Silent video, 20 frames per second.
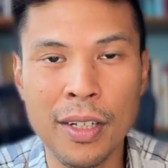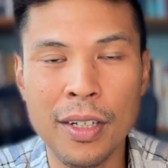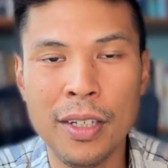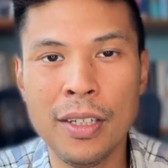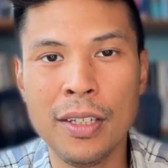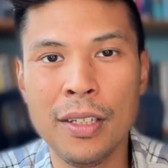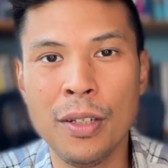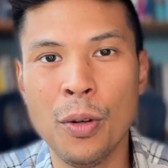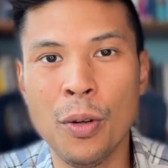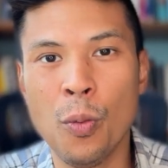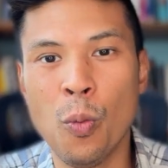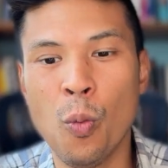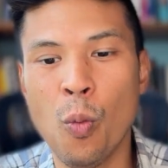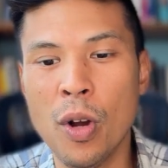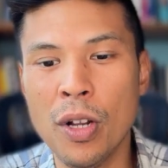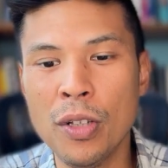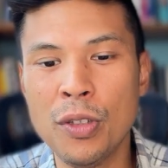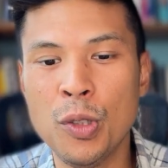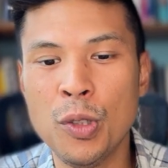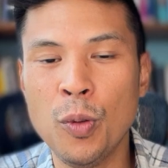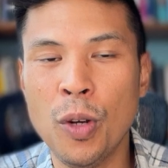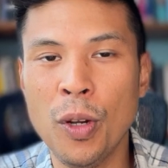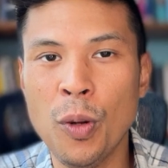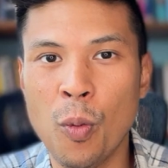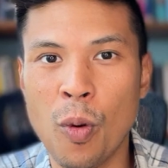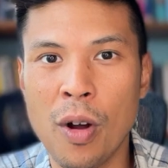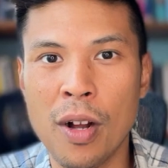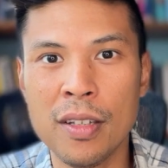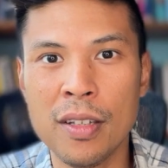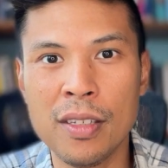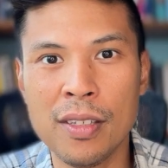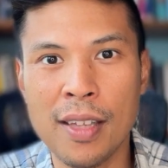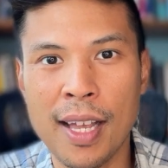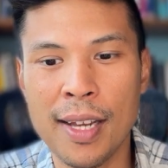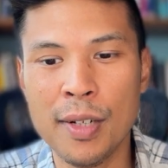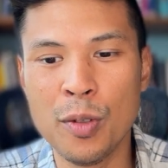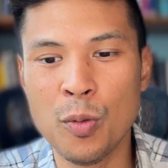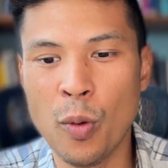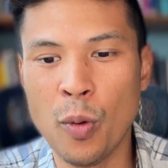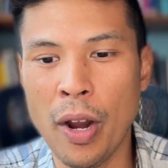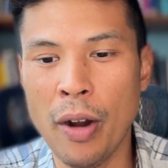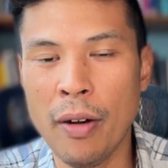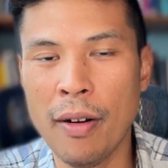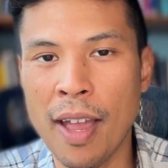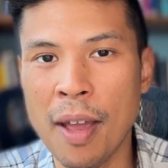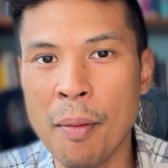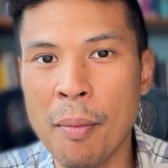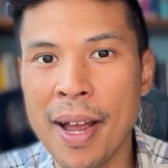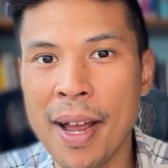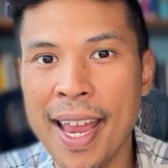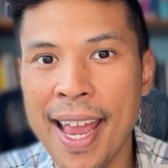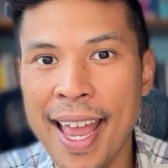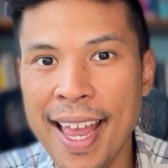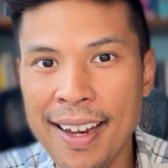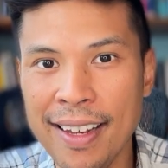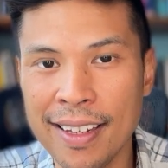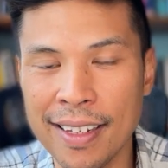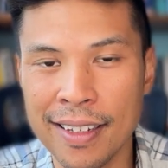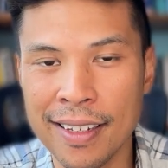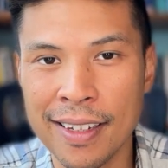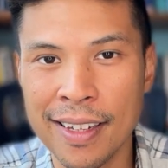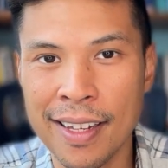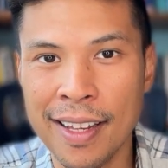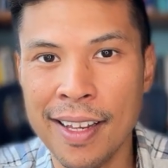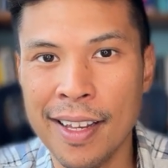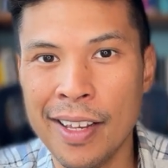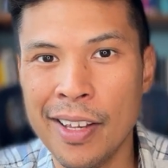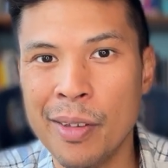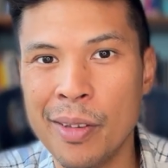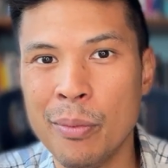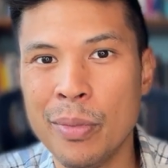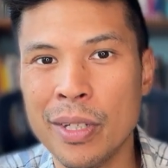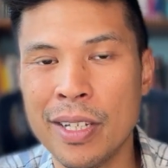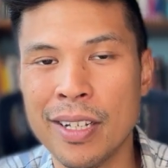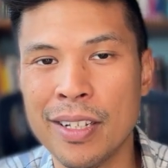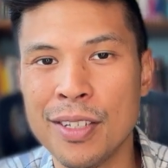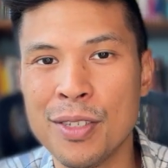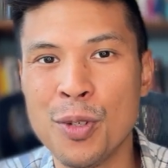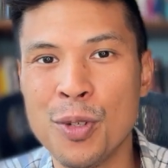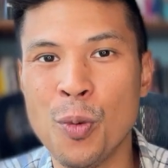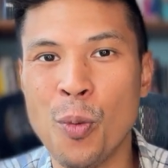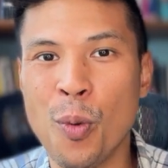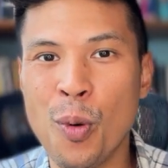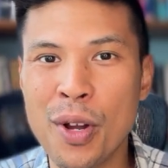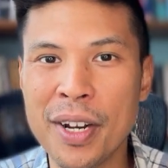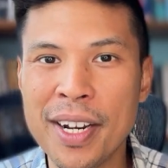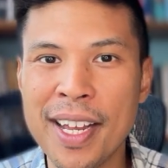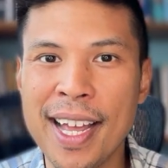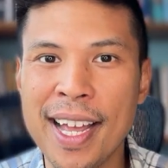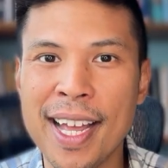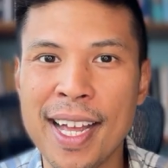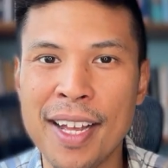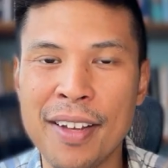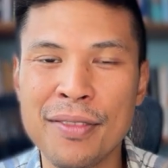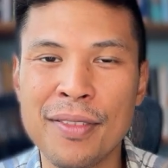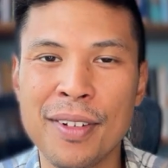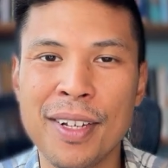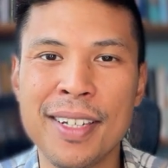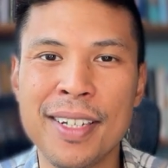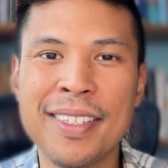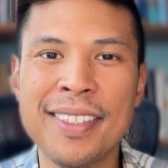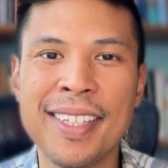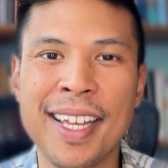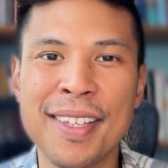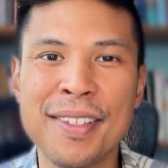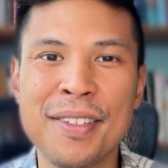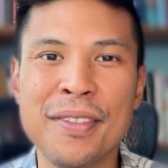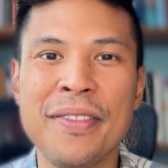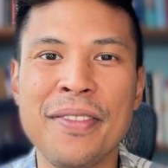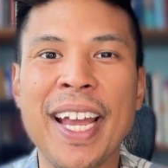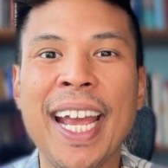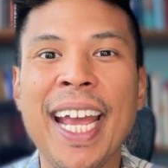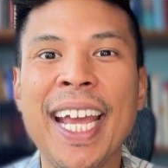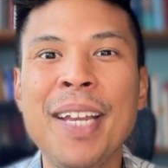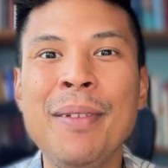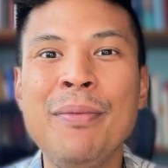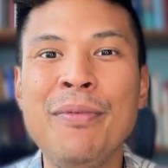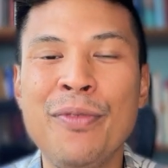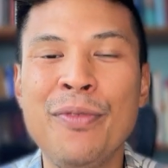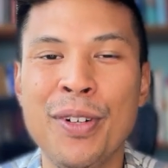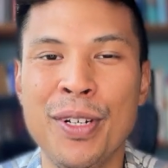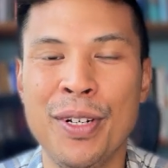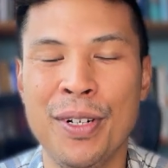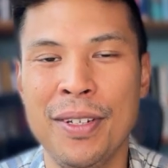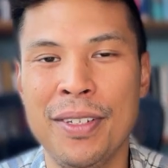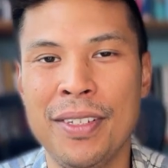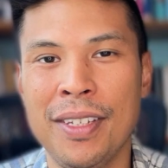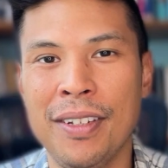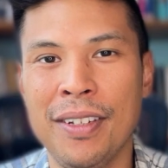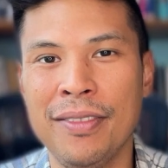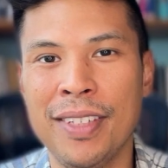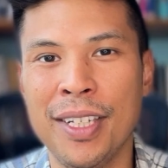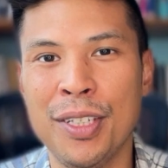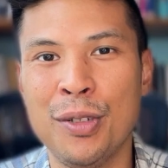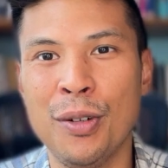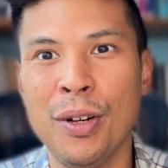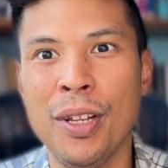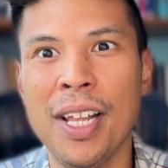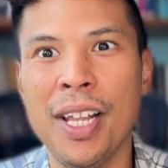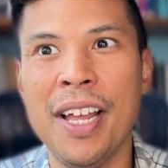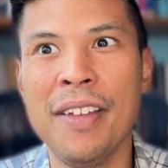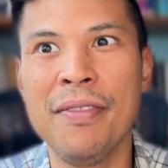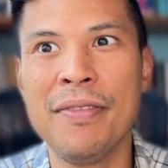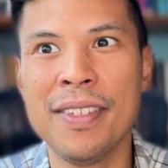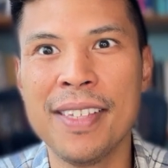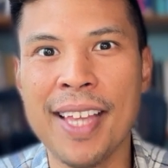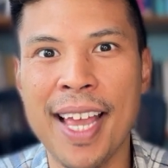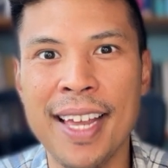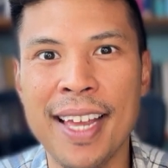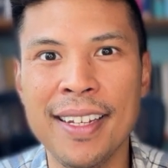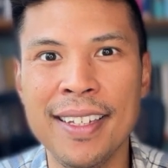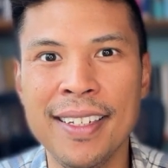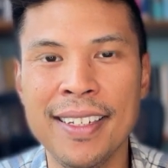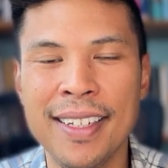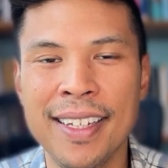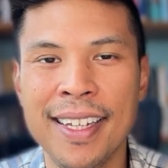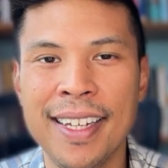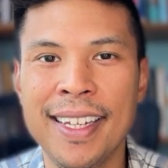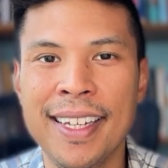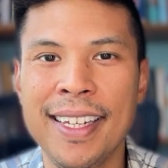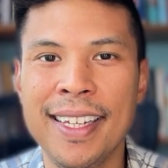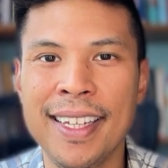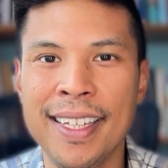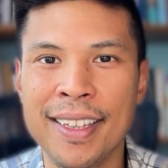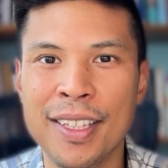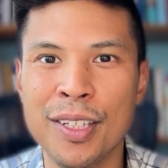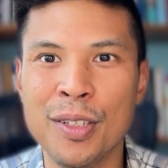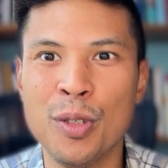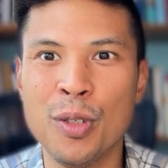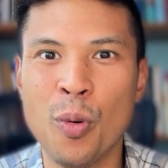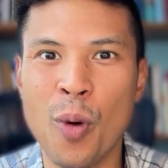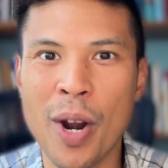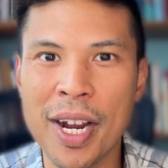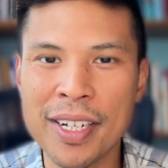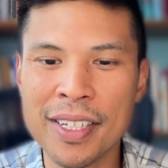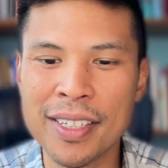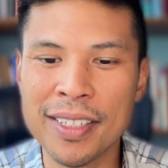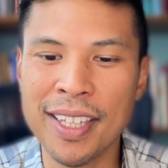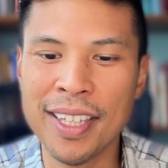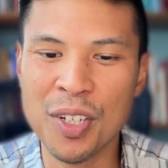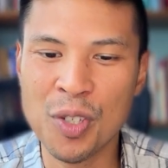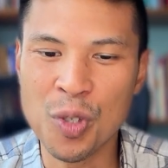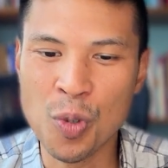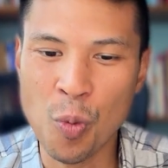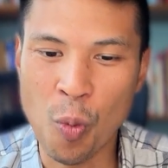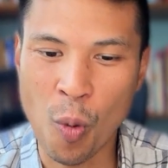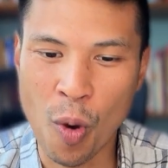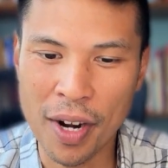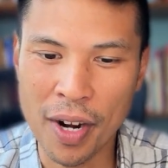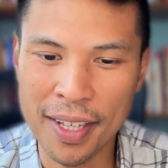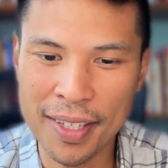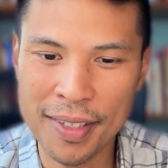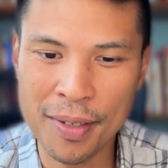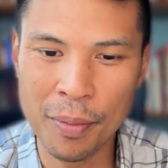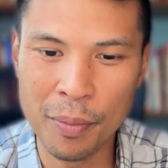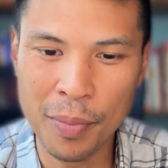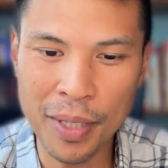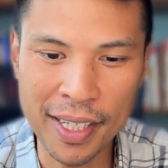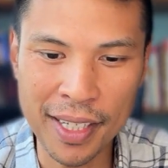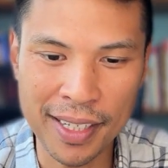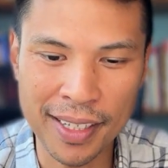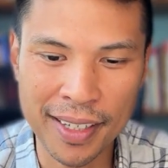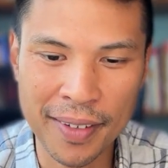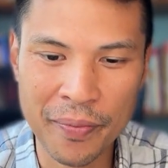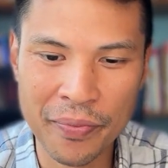What do I want / where am I headed? Because you want to have a sense of aim for yourself, that your life is headed in the direction that you want it to be.